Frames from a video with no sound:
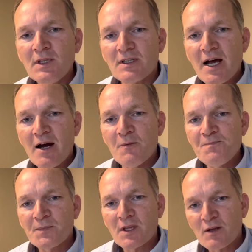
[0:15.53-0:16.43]

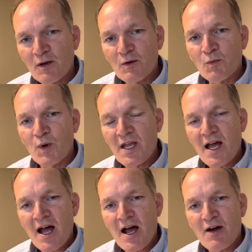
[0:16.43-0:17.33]
Now, we
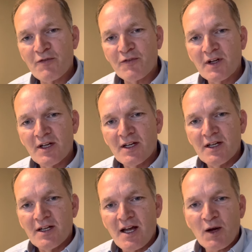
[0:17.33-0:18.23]
have
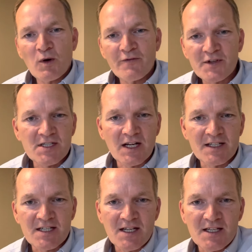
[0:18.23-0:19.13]
equine
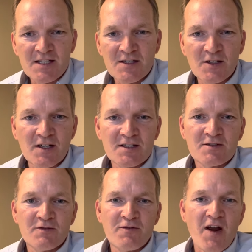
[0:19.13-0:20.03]
facilities that
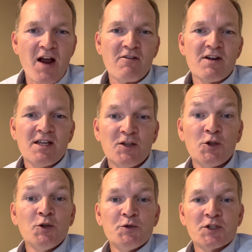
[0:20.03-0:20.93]
vary
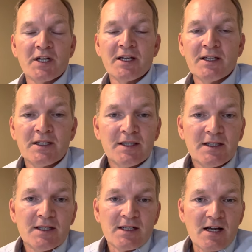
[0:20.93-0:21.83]
hugely.
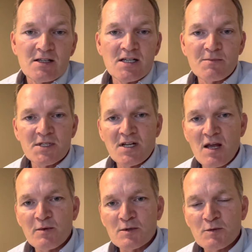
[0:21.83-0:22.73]
Now, some
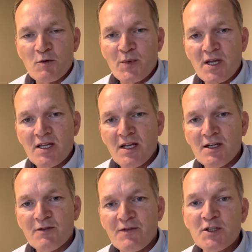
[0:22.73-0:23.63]
stables will be
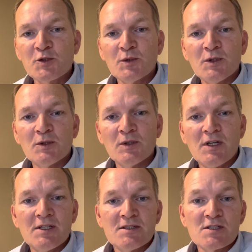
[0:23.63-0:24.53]
individual
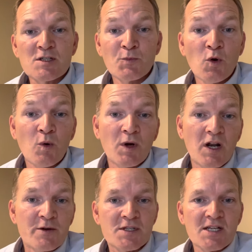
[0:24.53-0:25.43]
and small with
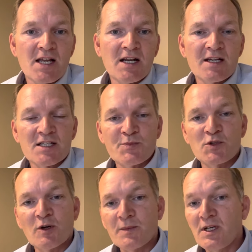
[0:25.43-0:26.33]
low ceilings,
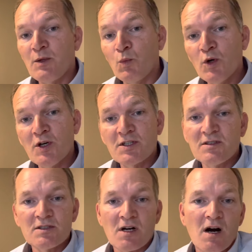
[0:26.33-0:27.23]
predominantly wood
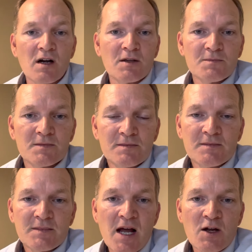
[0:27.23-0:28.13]
and dark.
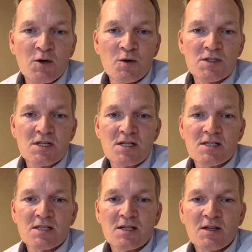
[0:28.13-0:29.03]
That causes